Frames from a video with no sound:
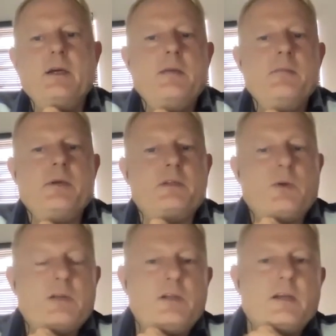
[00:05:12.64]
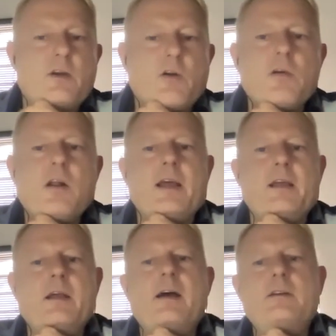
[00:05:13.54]
but to actually
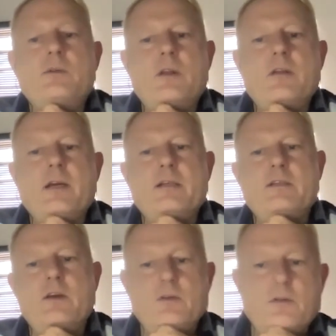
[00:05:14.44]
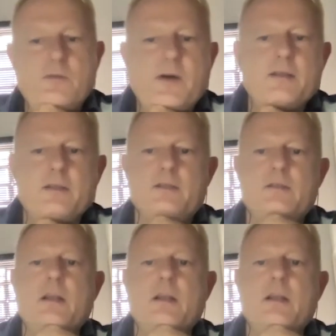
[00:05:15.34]
correlate that to other external factors,